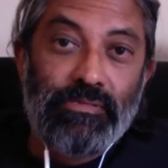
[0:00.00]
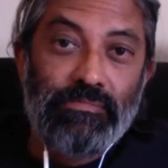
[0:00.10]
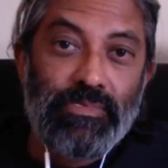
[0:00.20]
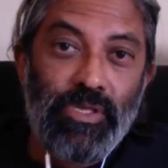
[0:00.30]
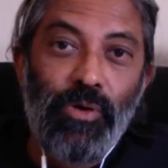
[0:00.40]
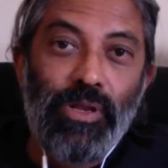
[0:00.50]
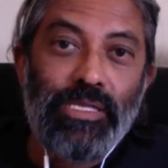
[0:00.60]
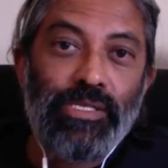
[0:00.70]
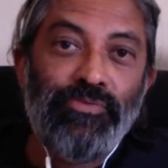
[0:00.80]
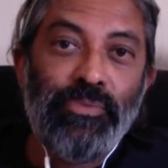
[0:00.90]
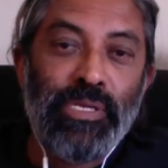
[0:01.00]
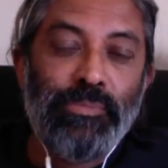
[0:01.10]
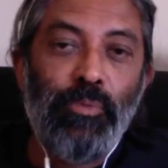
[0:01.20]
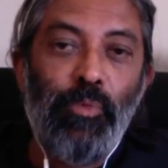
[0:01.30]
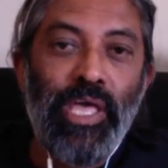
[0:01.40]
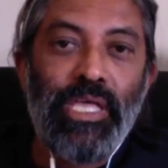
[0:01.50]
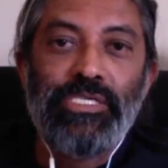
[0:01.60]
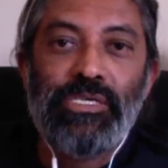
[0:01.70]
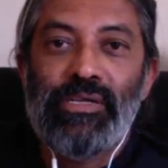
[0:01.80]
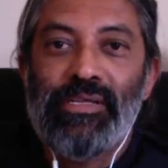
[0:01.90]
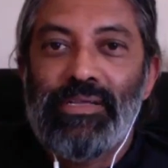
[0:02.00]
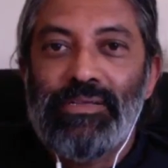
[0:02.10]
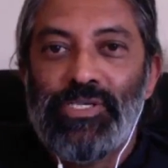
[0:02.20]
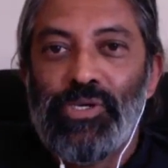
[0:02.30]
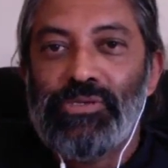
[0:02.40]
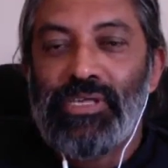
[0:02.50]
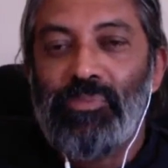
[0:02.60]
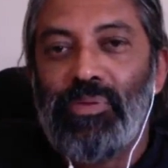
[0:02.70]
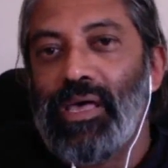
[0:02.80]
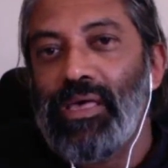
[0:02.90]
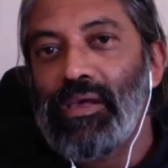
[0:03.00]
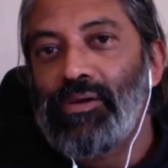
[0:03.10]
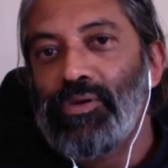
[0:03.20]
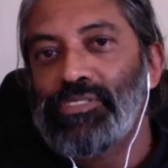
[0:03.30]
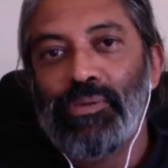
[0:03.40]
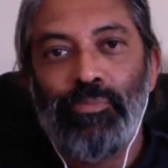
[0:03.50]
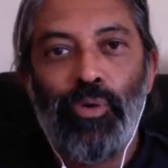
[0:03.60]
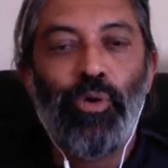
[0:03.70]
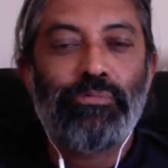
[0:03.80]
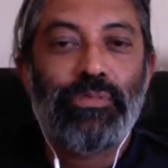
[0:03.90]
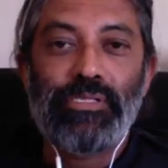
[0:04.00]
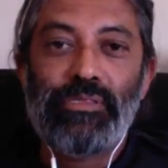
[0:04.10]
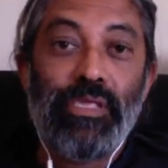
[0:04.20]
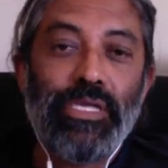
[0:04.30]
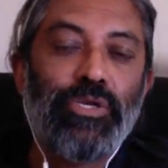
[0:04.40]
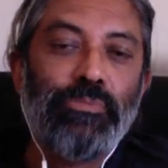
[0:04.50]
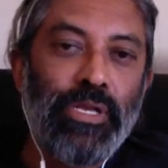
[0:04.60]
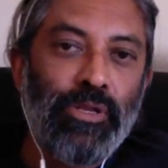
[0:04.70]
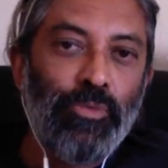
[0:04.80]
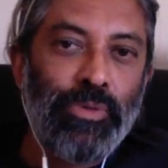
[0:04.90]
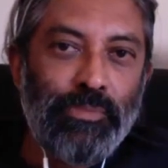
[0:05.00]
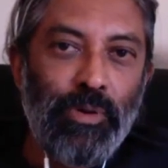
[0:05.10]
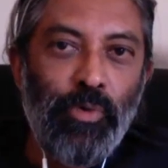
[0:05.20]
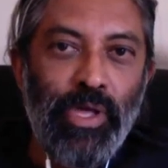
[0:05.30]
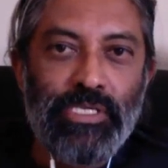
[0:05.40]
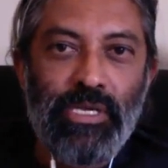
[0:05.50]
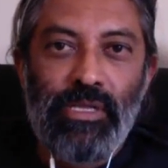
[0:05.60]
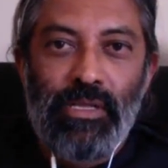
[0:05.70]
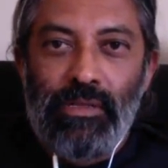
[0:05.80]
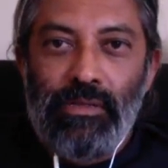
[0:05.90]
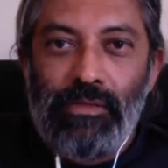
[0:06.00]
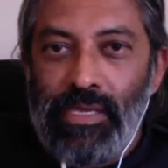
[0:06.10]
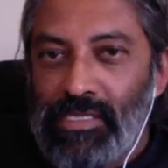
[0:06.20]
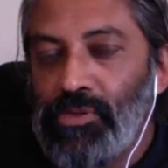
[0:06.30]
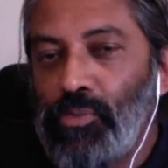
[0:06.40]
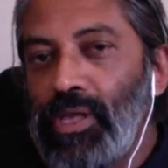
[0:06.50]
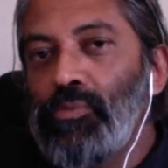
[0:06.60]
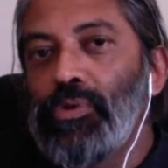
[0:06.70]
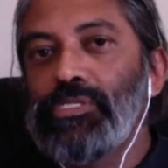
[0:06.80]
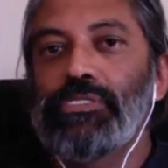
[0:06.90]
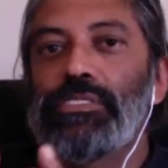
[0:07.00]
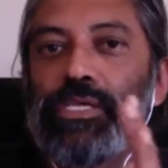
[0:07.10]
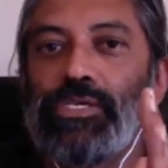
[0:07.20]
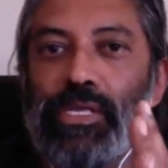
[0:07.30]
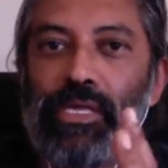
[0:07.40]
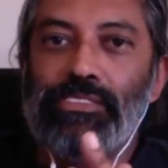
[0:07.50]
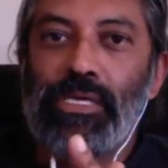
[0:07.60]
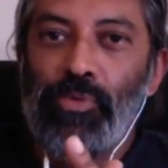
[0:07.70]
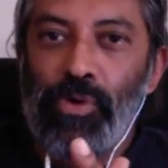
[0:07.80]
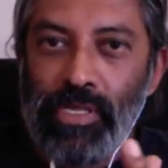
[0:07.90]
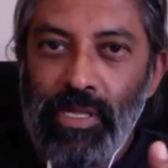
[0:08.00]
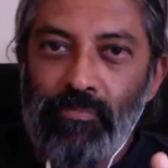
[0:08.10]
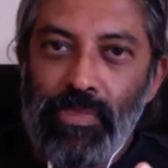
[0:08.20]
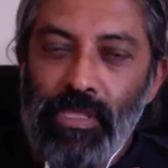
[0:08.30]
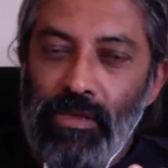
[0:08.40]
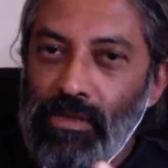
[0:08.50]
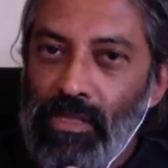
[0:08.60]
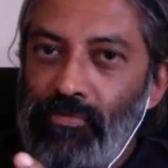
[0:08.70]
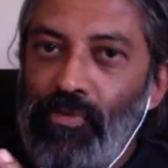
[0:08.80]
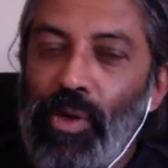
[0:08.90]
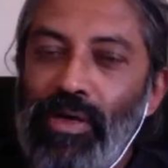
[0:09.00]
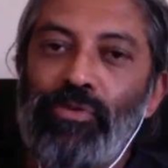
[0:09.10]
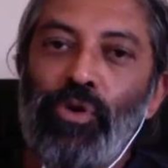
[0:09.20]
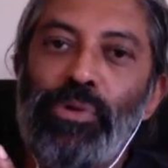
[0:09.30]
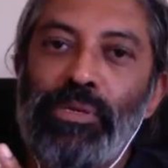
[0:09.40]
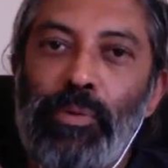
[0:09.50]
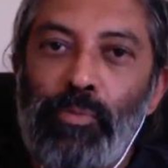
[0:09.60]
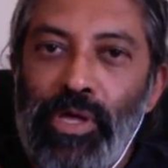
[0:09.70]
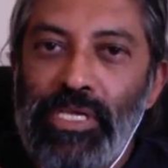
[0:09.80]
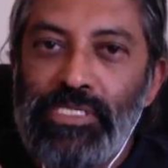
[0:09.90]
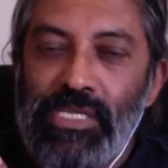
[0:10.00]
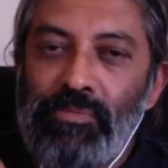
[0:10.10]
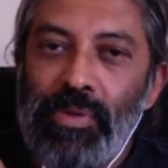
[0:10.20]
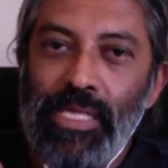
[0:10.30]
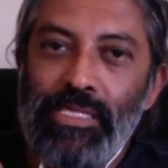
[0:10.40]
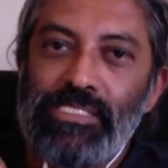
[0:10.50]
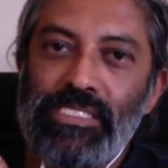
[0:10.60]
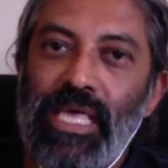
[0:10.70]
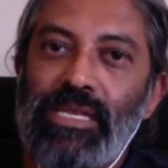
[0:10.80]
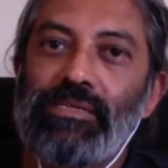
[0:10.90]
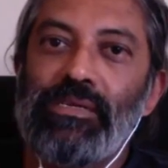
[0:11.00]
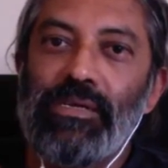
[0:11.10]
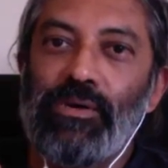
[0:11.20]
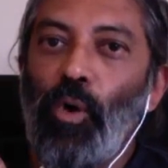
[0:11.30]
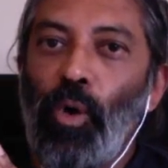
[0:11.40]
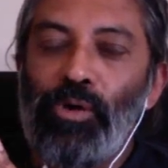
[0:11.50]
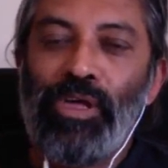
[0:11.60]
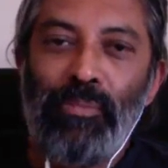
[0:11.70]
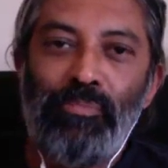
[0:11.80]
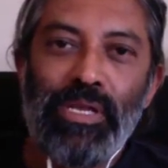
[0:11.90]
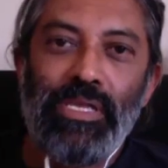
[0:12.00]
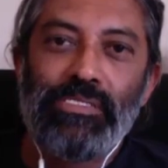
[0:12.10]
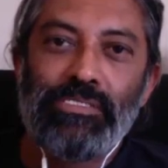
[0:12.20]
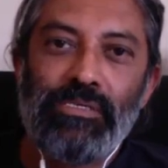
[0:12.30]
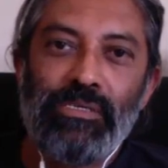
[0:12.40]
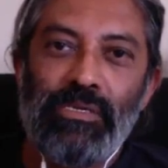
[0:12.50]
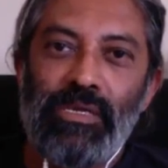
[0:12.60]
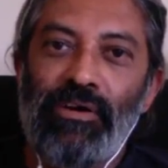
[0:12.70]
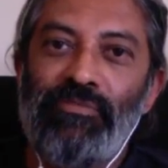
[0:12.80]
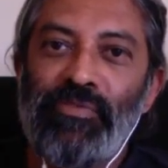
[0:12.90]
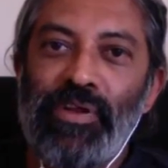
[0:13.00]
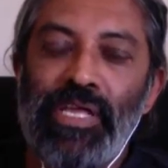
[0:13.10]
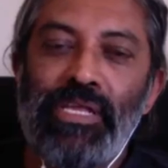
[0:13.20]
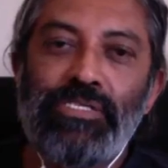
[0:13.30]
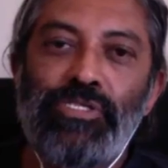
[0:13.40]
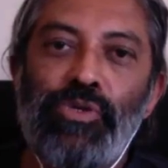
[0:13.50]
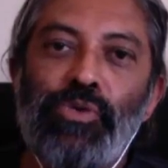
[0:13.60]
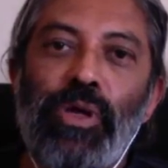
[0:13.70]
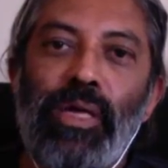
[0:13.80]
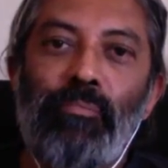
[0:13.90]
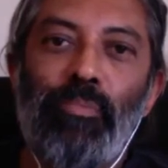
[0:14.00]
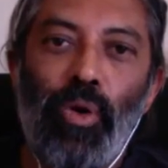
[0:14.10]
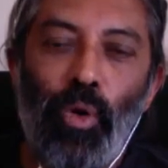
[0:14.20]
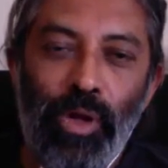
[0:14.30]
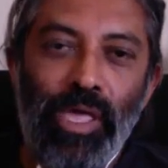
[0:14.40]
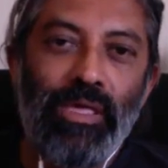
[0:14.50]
the whole idea of a minimum wage should apply across the board, that there should be no minimum wage. Here's the way in which this actually ends up working. If you have no minimum wage, it means that all companies are free to employ